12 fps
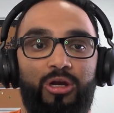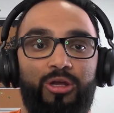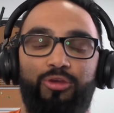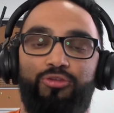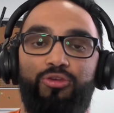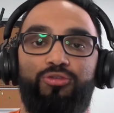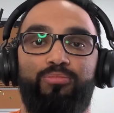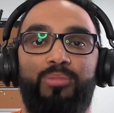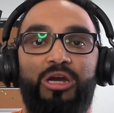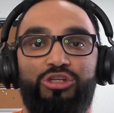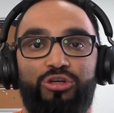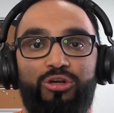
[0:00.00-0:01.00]
This is
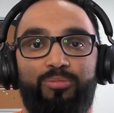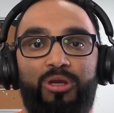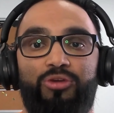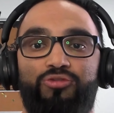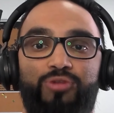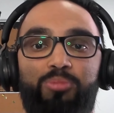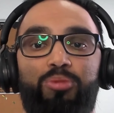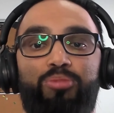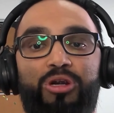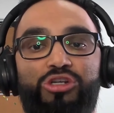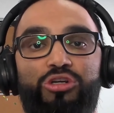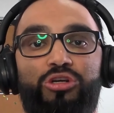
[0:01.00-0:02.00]
measured because vapor
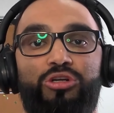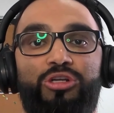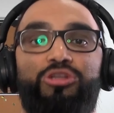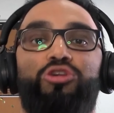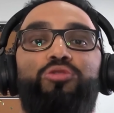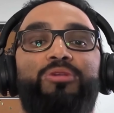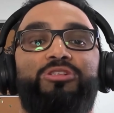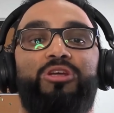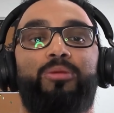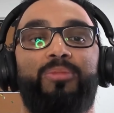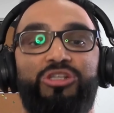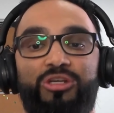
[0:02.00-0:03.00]
pressure determines
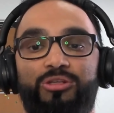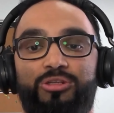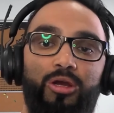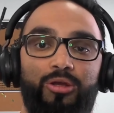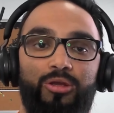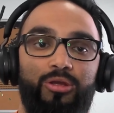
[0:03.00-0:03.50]
emissions.